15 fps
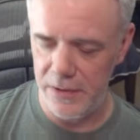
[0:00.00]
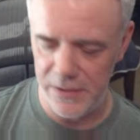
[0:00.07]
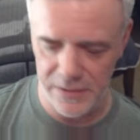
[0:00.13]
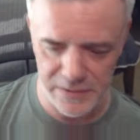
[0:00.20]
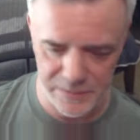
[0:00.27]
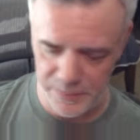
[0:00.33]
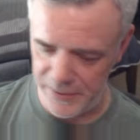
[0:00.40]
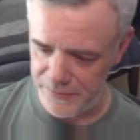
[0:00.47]

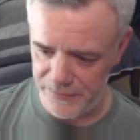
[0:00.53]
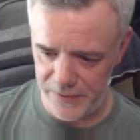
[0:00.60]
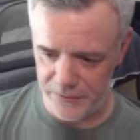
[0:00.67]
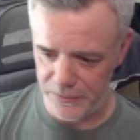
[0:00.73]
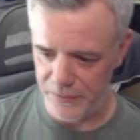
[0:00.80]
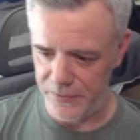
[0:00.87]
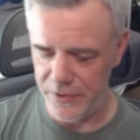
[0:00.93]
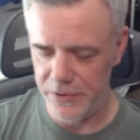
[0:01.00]
It's my
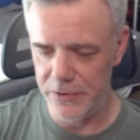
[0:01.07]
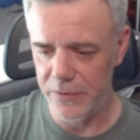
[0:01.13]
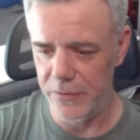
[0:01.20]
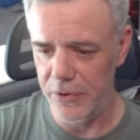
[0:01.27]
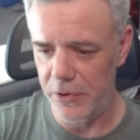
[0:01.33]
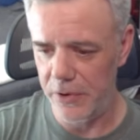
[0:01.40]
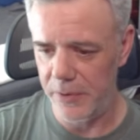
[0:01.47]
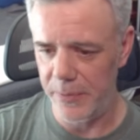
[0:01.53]
favorite feature of
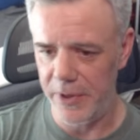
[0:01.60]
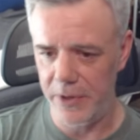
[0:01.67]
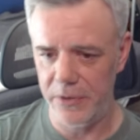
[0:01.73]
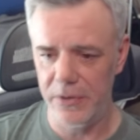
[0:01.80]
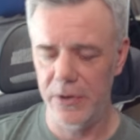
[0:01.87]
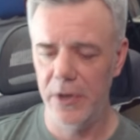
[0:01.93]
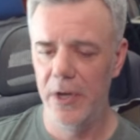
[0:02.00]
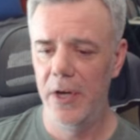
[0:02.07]
the auto
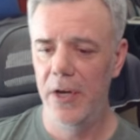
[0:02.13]
battle.